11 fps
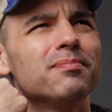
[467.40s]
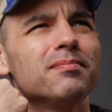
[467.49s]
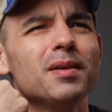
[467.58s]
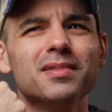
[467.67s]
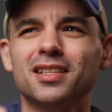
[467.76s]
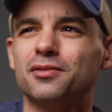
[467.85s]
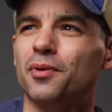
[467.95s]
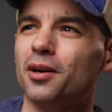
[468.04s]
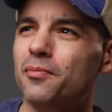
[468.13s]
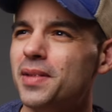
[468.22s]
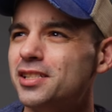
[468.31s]
maybe that's why
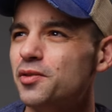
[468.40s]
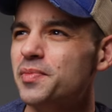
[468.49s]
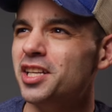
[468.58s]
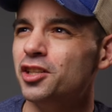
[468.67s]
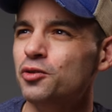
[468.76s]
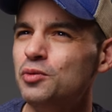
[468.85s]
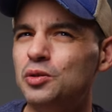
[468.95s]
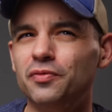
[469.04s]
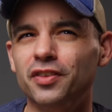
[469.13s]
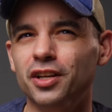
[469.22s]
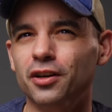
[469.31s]
I make so many YouTube
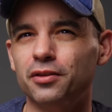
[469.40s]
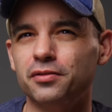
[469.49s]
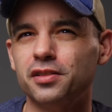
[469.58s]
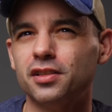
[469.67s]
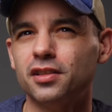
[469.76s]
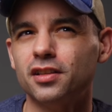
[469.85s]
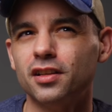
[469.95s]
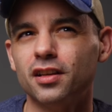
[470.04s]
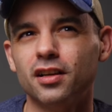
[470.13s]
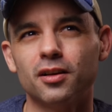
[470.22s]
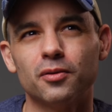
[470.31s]
videos.
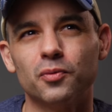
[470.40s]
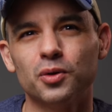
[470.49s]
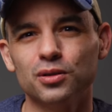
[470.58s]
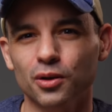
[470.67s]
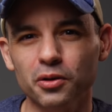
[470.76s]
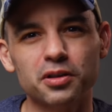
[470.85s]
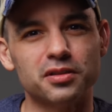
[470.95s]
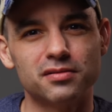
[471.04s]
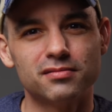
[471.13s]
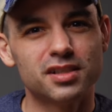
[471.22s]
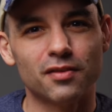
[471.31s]
We're
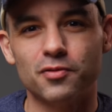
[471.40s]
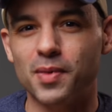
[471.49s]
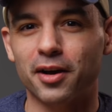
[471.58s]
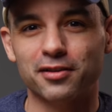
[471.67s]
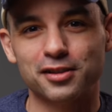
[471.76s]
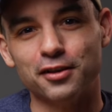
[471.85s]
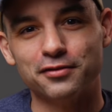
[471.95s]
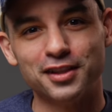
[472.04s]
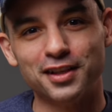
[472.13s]
learning stuff about ourselves